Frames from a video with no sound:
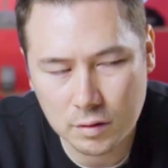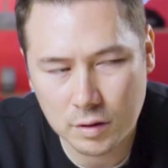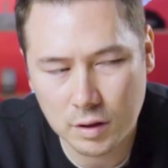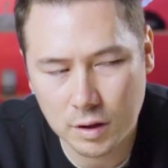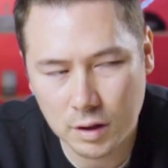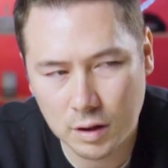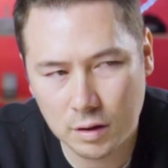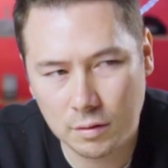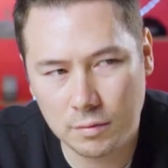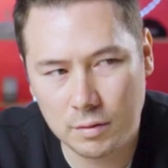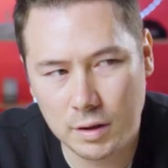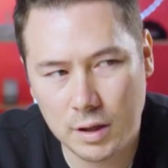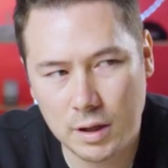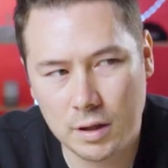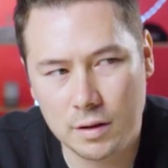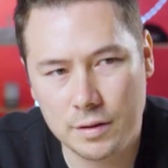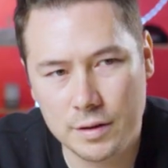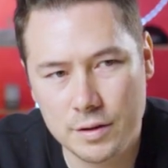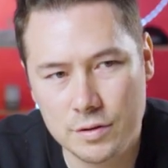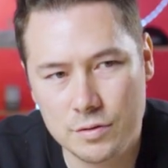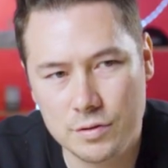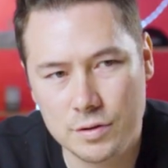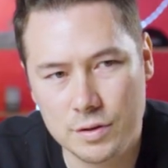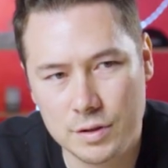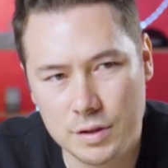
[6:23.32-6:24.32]
Yeah, wow,
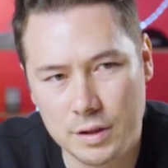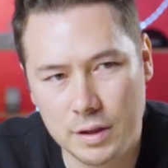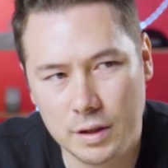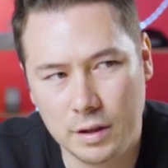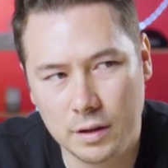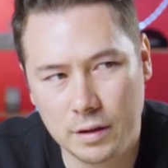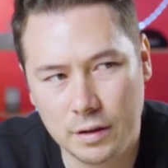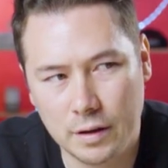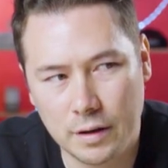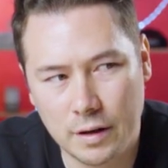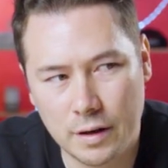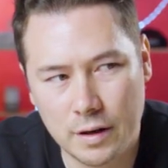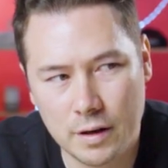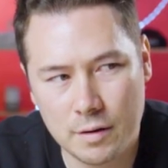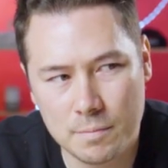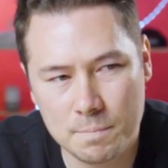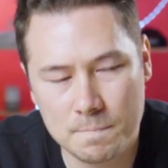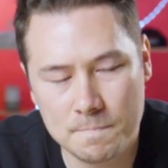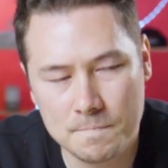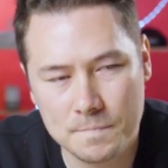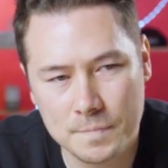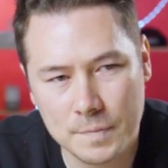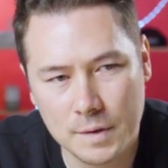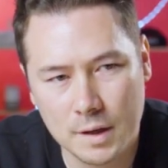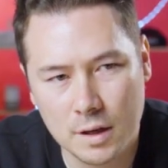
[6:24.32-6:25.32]
interesting.
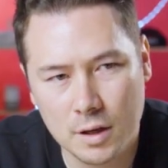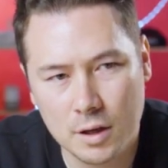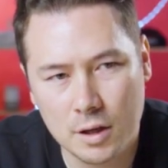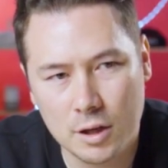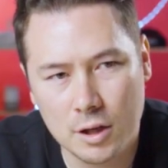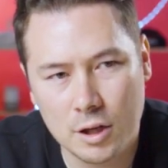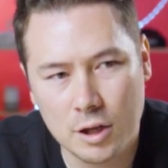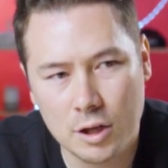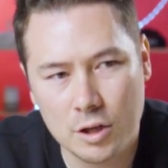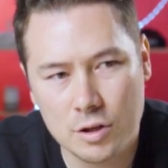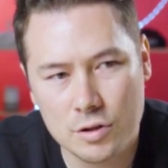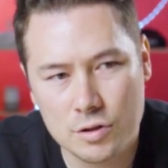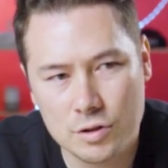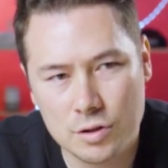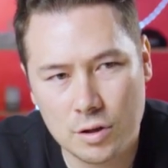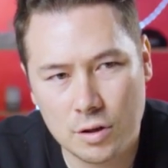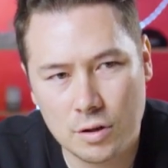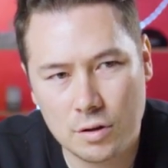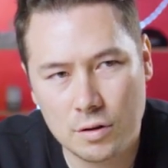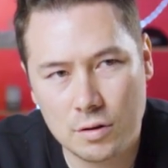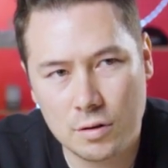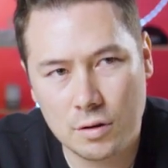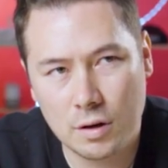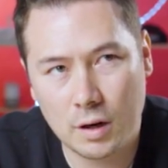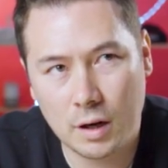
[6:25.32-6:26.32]
Um, so
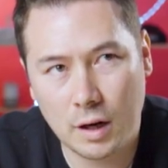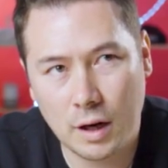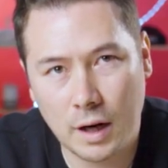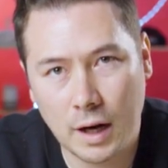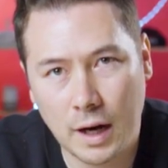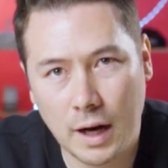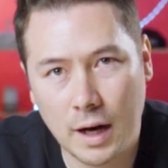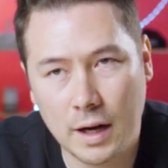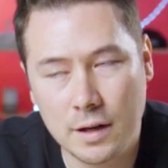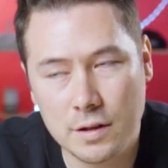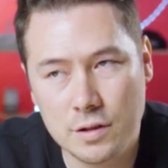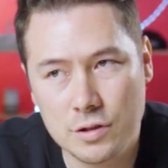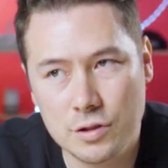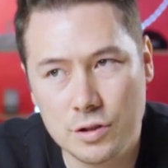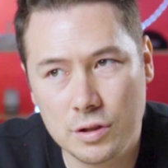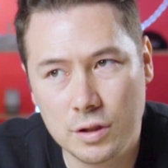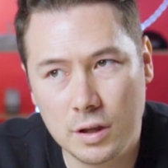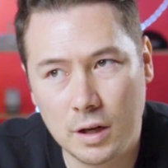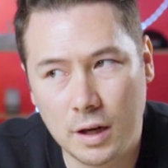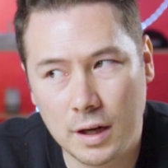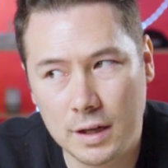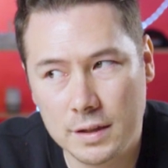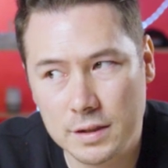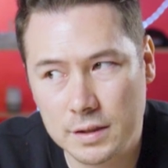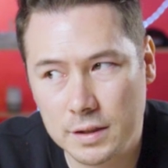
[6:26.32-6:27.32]
how did you
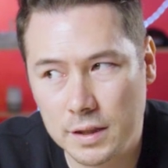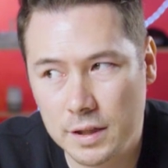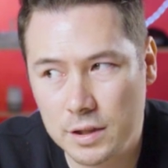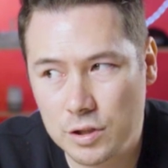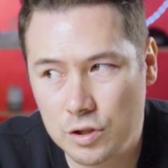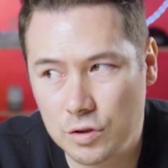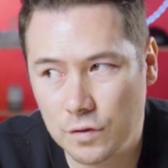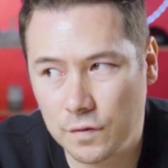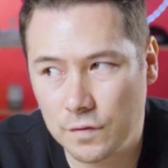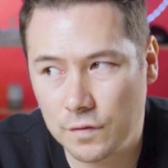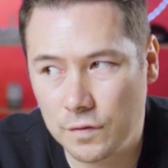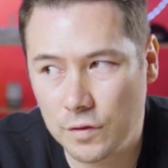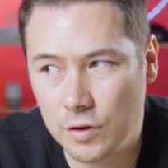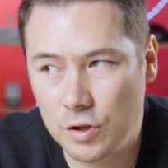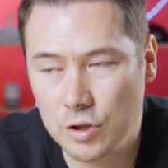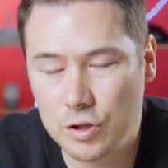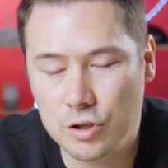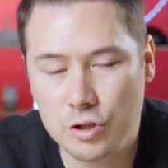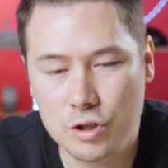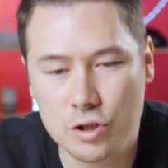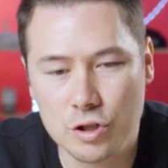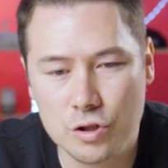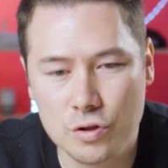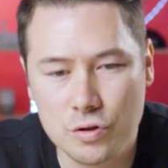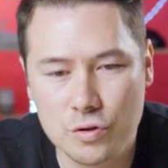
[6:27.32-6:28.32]
guys get your
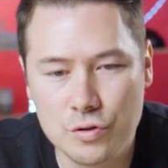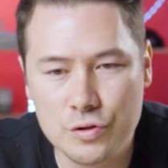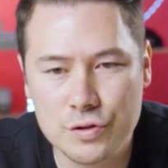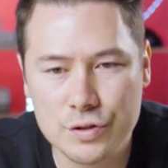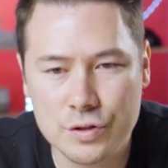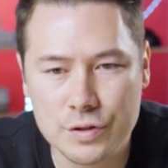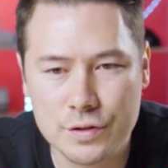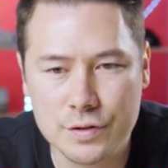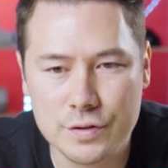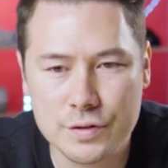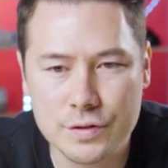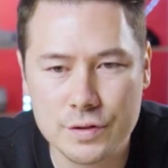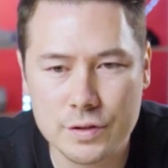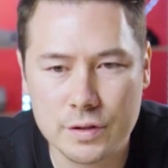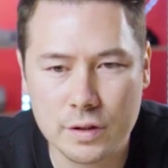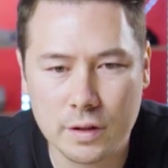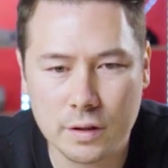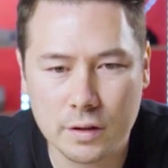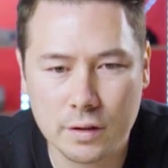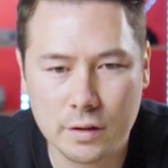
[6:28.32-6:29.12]
first users?